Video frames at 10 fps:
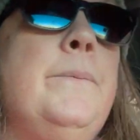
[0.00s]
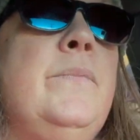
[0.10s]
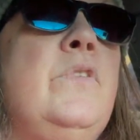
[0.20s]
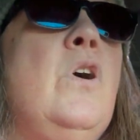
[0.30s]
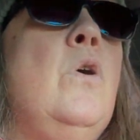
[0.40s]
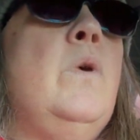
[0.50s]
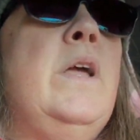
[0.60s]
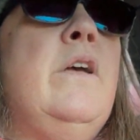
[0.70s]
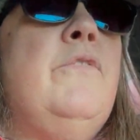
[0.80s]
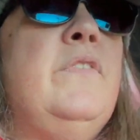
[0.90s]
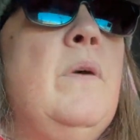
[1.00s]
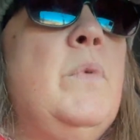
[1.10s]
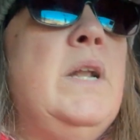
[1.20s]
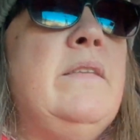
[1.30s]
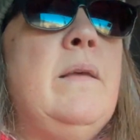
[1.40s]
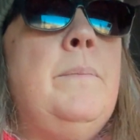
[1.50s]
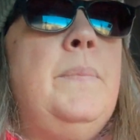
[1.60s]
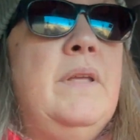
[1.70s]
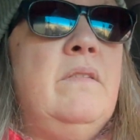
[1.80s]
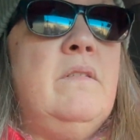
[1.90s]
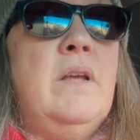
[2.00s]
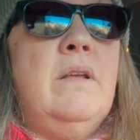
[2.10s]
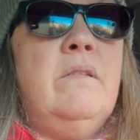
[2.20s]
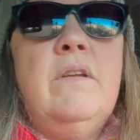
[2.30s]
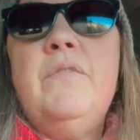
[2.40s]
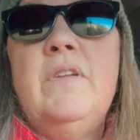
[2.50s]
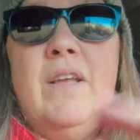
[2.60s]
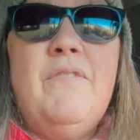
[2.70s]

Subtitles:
So if someone is a business, if